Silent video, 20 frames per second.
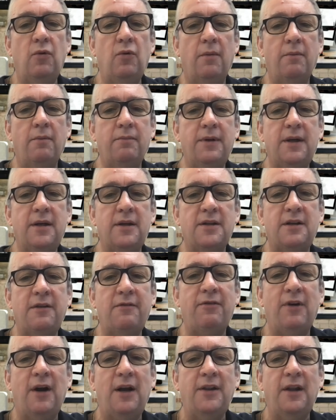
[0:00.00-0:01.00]
one because they
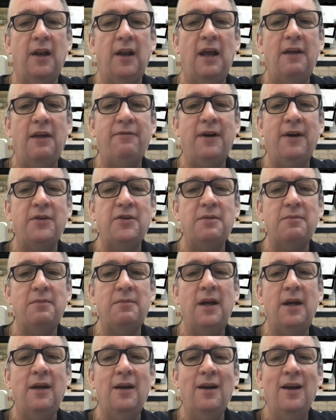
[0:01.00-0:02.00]
frighten the life out of
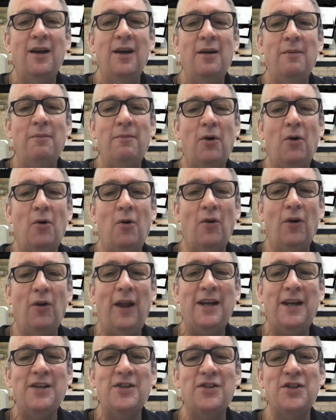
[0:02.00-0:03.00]
me. But all
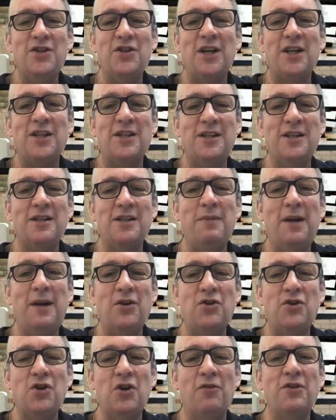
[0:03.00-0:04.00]
I can suggest is
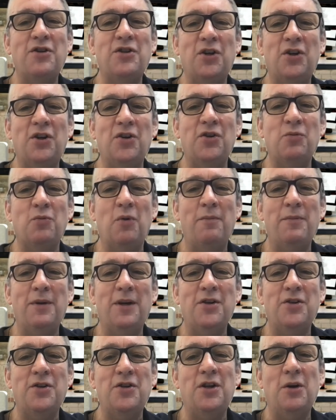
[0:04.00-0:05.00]
make sure it's a good one,
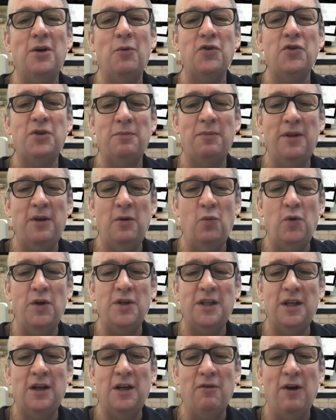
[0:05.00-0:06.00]
because you don't want something
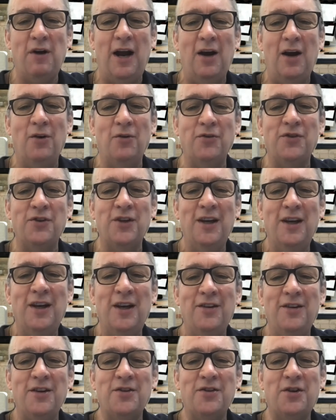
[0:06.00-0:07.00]
whizzing around
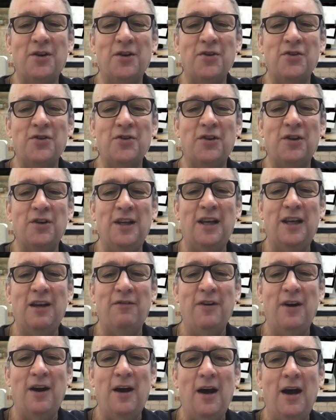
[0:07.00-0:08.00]
that's going to suddenly
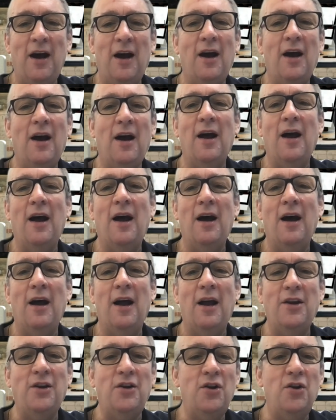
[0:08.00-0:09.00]
give a
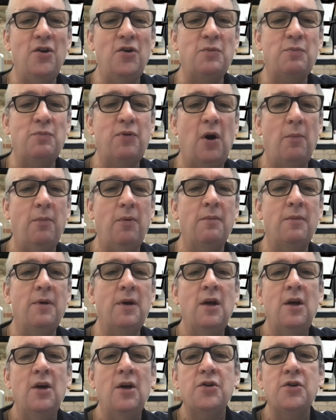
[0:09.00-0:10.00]
huge problem.
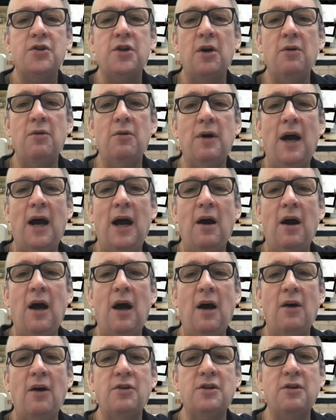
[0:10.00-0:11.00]
So
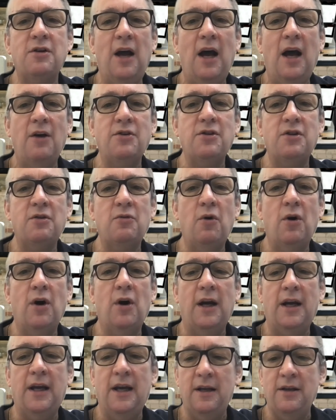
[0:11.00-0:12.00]
how to
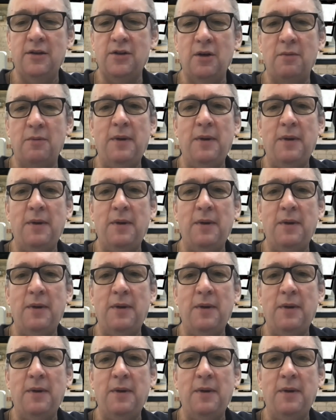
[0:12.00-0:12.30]
work it? So